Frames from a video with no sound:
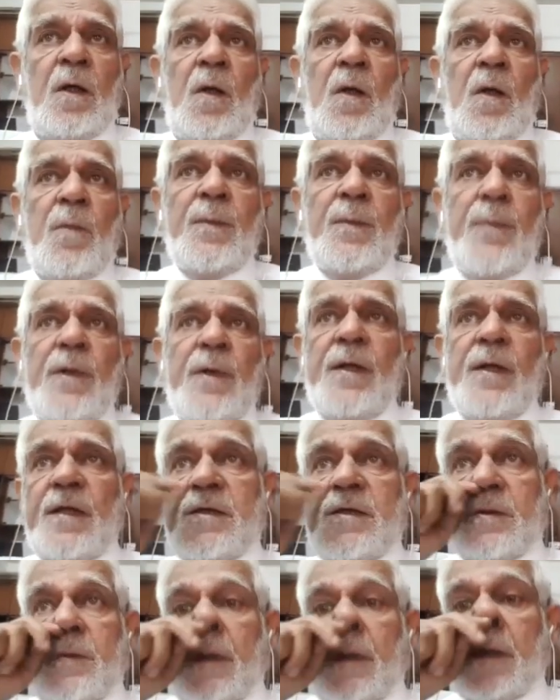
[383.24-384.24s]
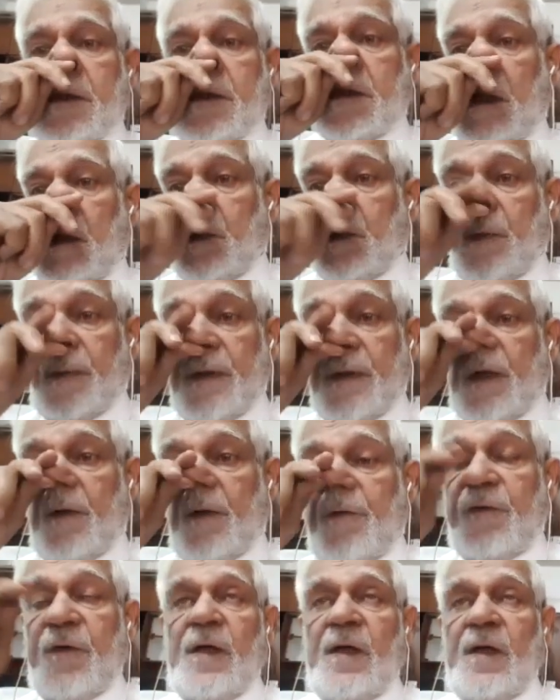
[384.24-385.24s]
People get stressed out when they
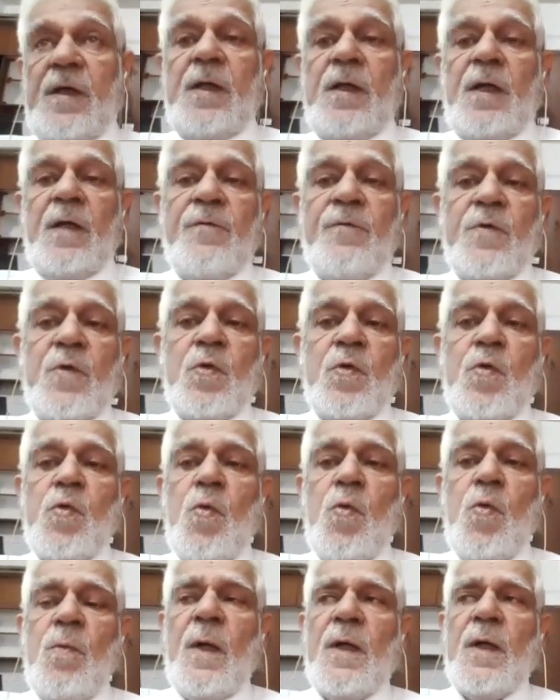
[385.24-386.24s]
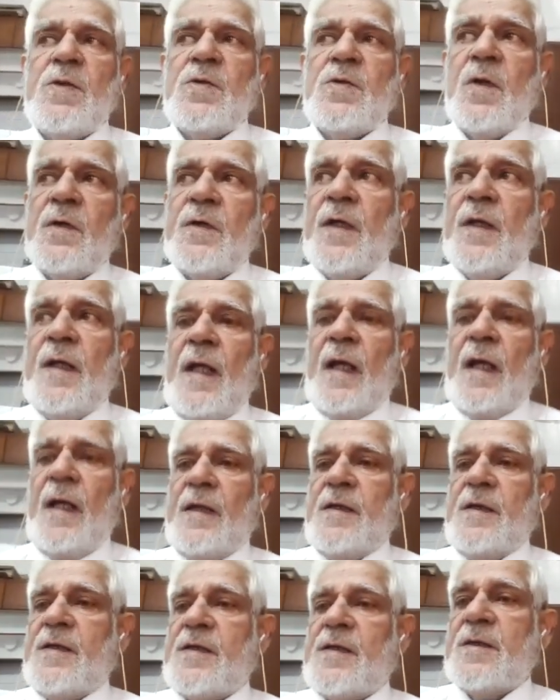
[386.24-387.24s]
feel they have too much on their
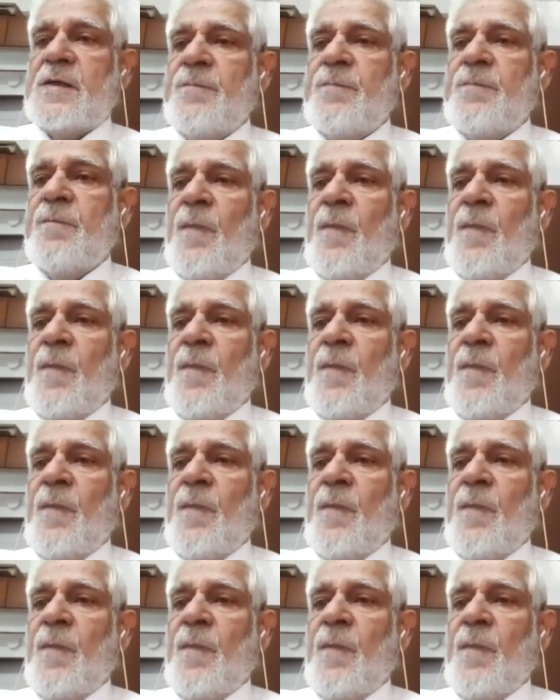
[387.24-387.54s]
hands,